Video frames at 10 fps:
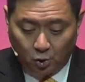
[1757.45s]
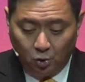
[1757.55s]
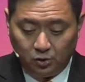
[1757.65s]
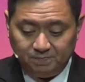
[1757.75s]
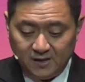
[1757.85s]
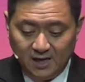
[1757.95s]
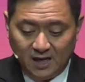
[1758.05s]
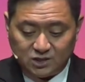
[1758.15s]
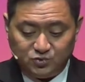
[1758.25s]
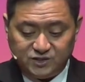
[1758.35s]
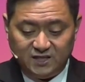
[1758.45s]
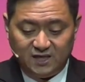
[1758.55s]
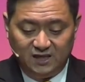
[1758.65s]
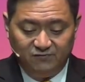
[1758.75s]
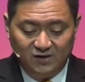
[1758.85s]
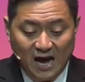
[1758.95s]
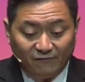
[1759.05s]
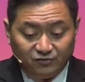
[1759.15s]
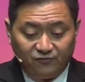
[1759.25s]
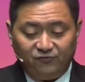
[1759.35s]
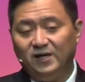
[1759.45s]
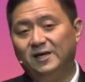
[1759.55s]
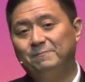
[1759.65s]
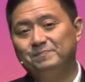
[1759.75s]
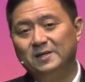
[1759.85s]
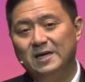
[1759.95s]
old, as we see that even after the flood,